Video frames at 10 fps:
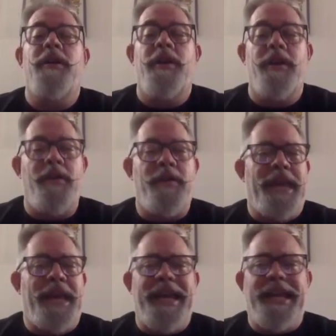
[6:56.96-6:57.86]
I mean,
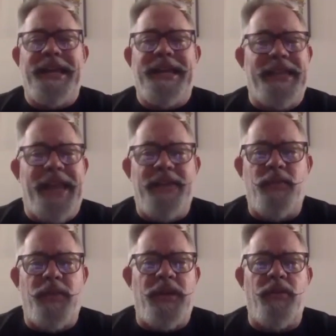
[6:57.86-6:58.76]
I had a guest
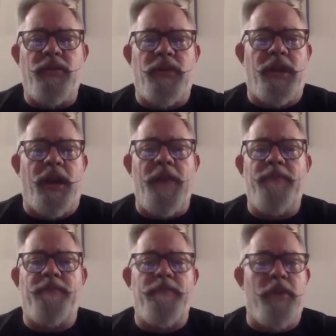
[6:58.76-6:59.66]
last week who's like,
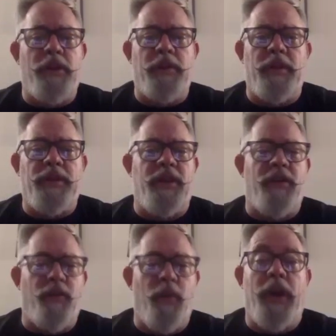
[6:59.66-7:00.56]
I'm muttering to
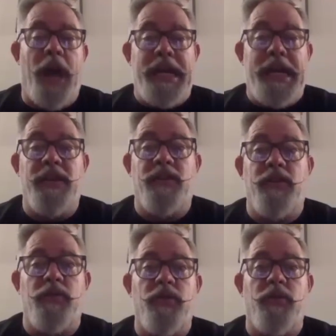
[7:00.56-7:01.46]
myself what I need
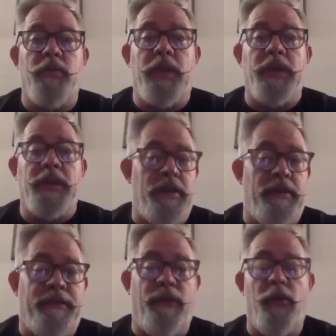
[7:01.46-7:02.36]
to do because I had
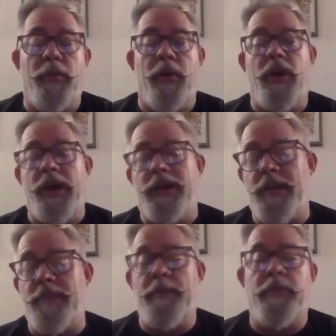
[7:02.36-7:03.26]
a full bar. I had
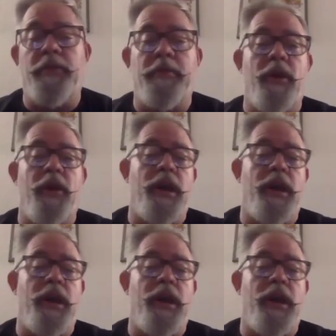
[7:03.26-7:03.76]
10 people at the bar.